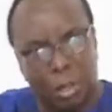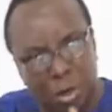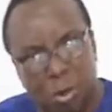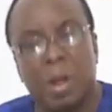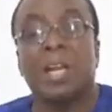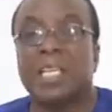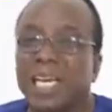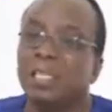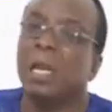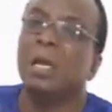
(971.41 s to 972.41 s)

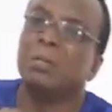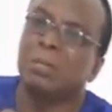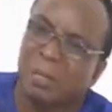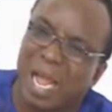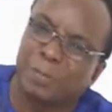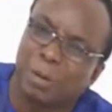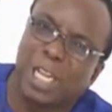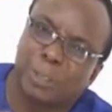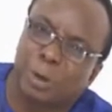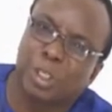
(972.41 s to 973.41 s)
Then as much
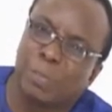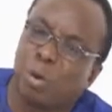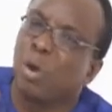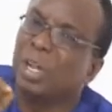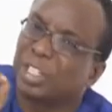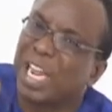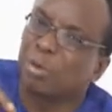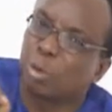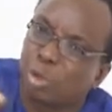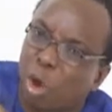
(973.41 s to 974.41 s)
as possible, try
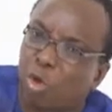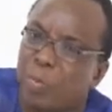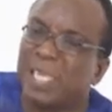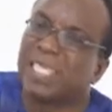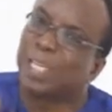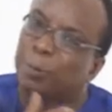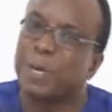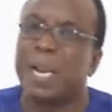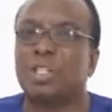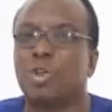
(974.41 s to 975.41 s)
to document the
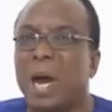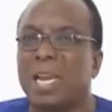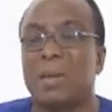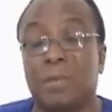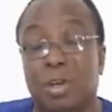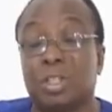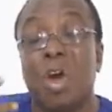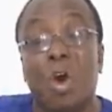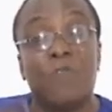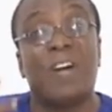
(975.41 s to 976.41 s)
experience you had there, because
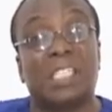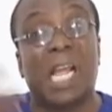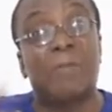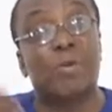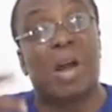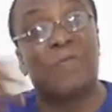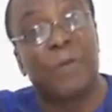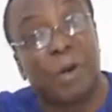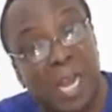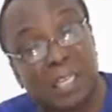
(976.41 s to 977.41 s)
over time you can
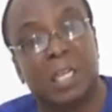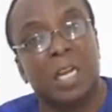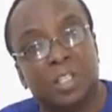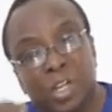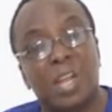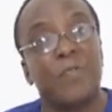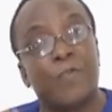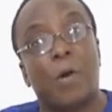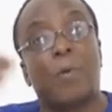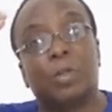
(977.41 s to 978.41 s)
forget.
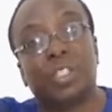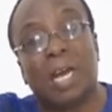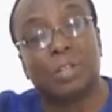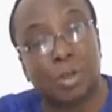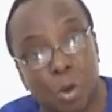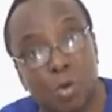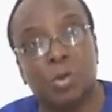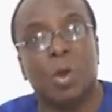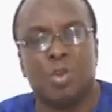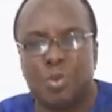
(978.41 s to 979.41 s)
3-4 months down the road,
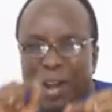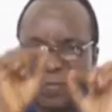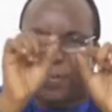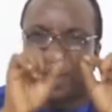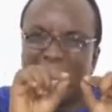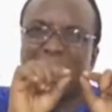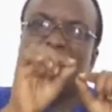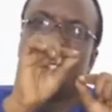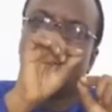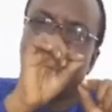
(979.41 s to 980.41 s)
you can forget,
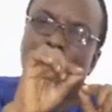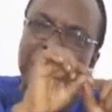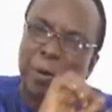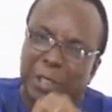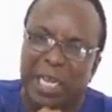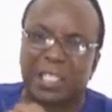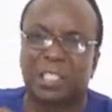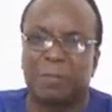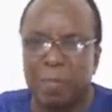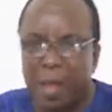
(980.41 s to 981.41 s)

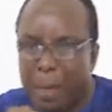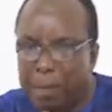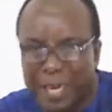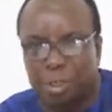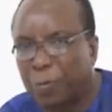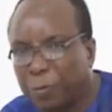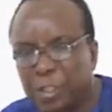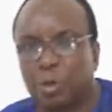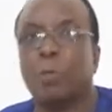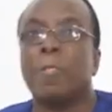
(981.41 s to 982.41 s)
important parts of
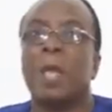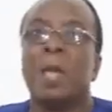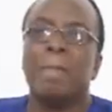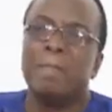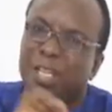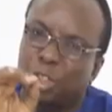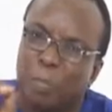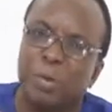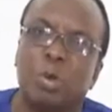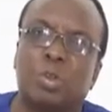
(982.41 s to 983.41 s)
it. So make
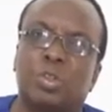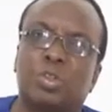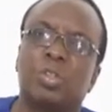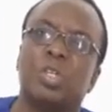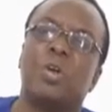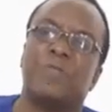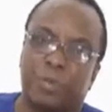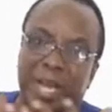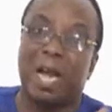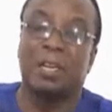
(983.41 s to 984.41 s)
some notes, if
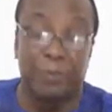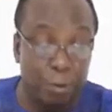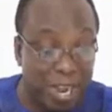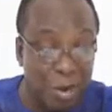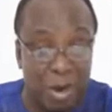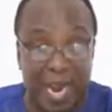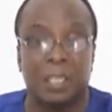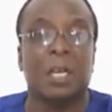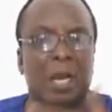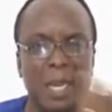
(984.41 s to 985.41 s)
you can. If you cannot
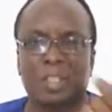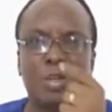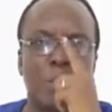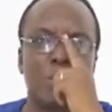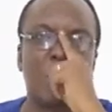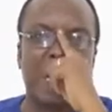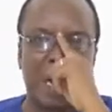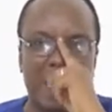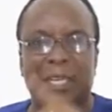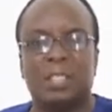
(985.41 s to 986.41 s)
write, get somebody who
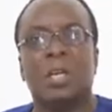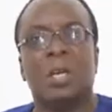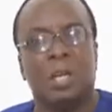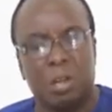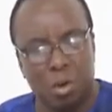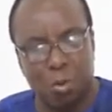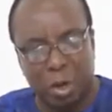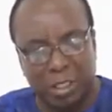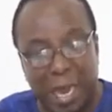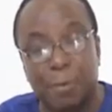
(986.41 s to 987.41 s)
can write,
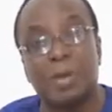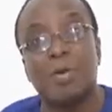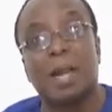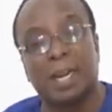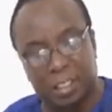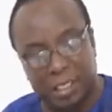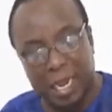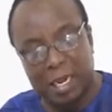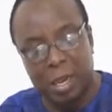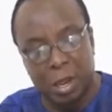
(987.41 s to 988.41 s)
what time were you
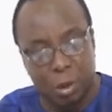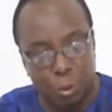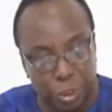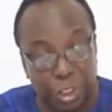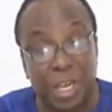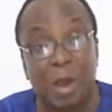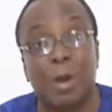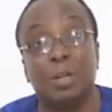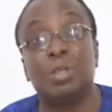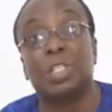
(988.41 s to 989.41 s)
arrested? Which cell
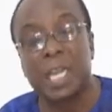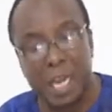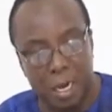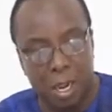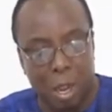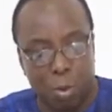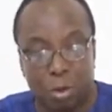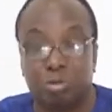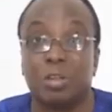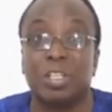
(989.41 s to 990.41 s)
were you detained?
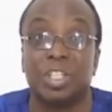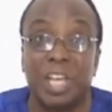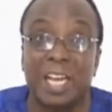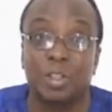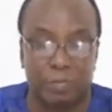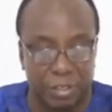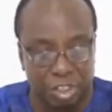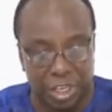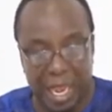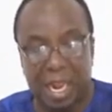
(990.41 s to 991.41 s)
What was the size of the
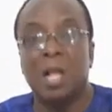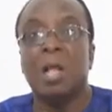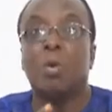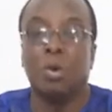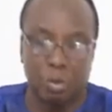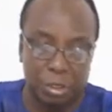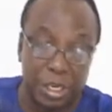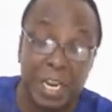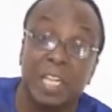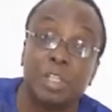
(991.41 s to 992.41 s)
cell? What was
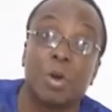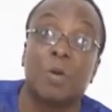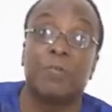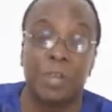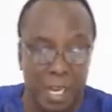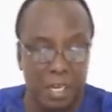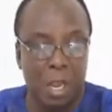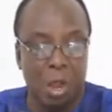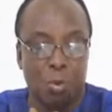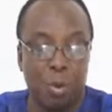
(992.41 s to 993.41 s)
the nature of it?
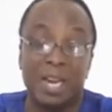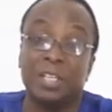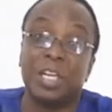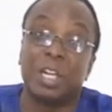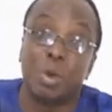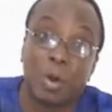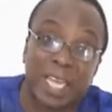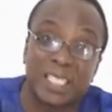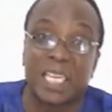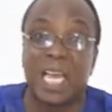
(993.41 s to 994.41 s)
Where is it
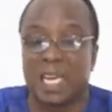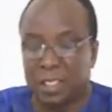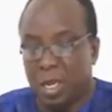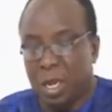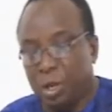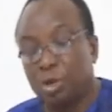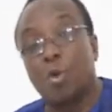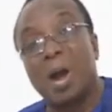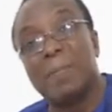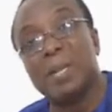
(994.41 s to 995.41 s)
located?
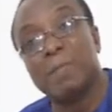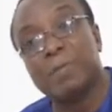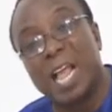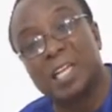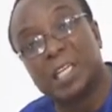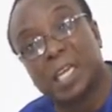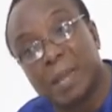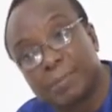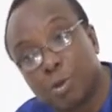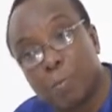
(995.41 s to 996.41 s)
How many times they
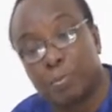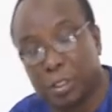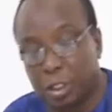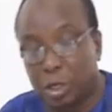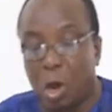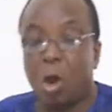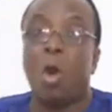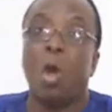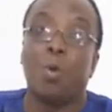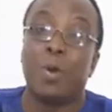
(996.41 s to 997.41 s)
came to open the door?
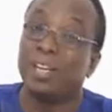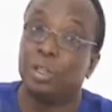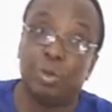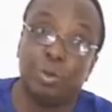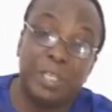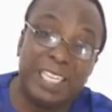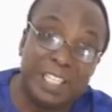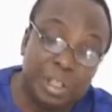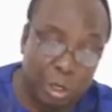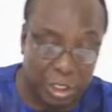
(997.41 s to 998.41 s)
Where did you
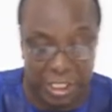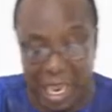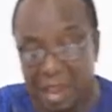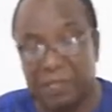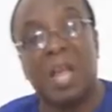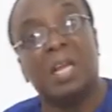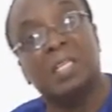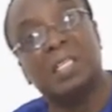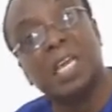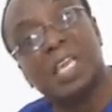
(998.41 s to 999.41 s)
ease yourself?
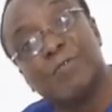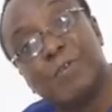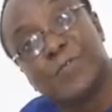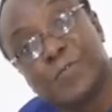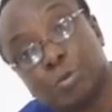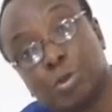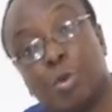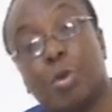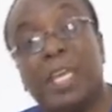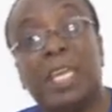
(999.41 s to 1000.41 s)
Did they give you food
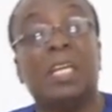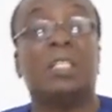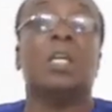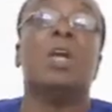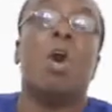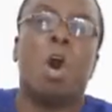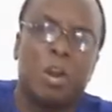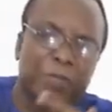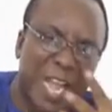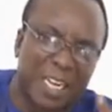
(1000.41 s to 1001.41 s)
to eat?
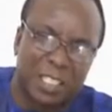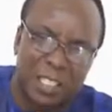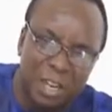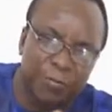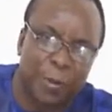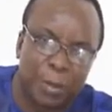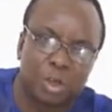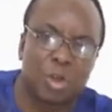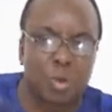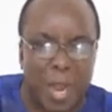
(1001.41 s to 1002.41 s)
All of that
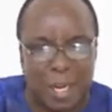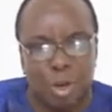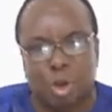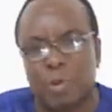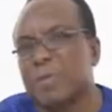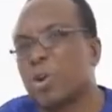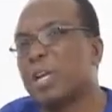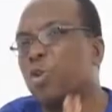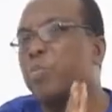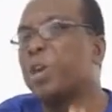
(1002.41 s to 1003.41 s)
information you can document, because
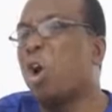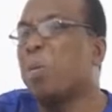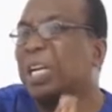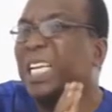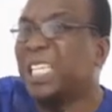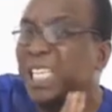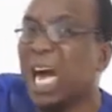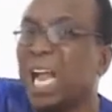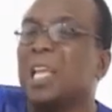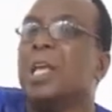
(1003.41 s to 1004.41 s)
they could become
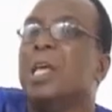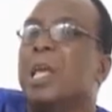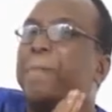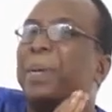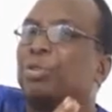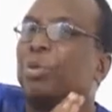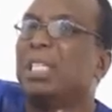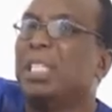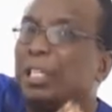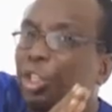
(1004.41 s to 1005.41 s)
critical in
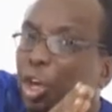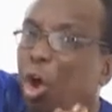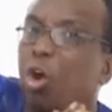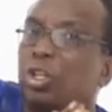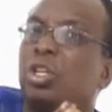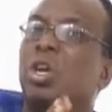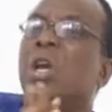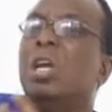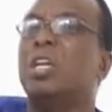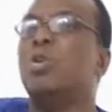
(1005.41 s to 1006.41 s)
persuading a judge,
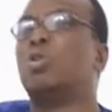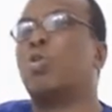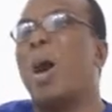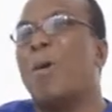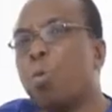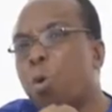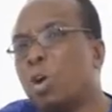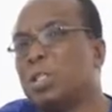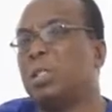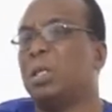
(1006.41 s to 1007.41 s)
to
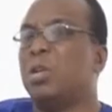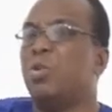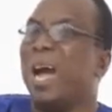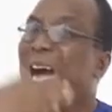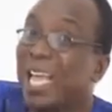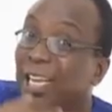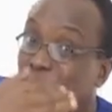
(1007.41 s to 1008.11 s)
award, a higher